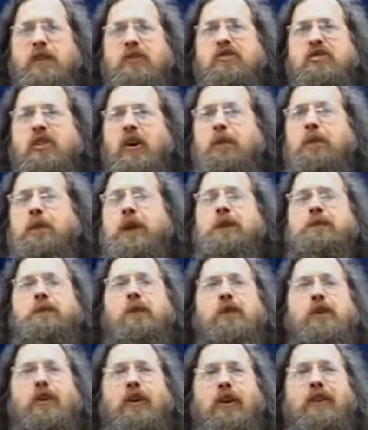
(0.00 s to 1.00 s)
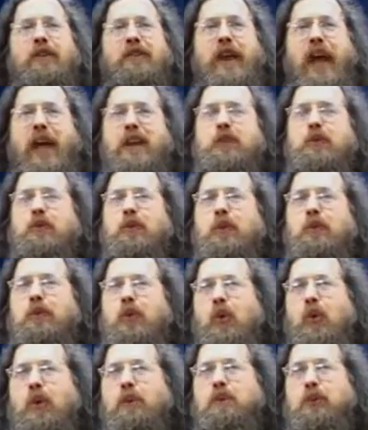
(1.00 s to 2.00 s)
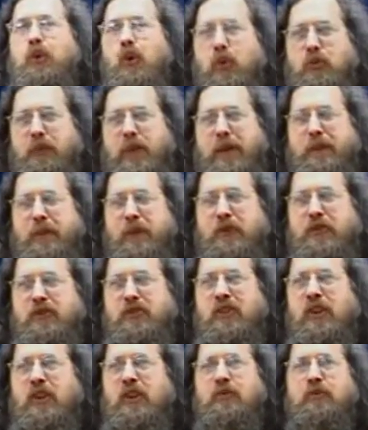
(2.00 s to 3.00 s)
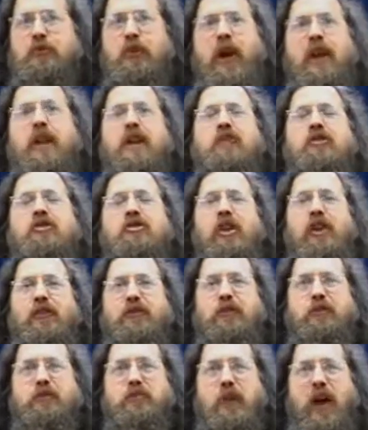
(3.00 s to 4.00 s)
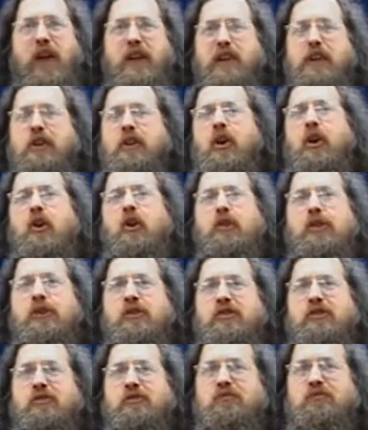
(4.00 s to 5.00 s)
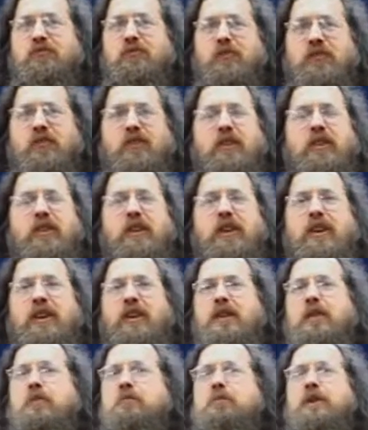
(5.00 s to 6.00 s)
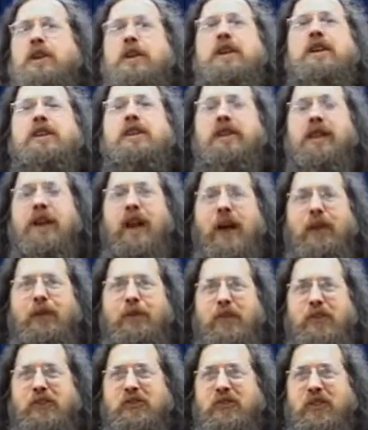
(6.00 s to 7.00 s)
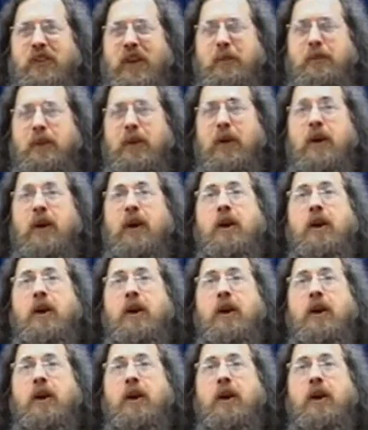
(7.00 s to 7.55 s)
Some people are natural-born programmers. Writing code is immediately obvious to them.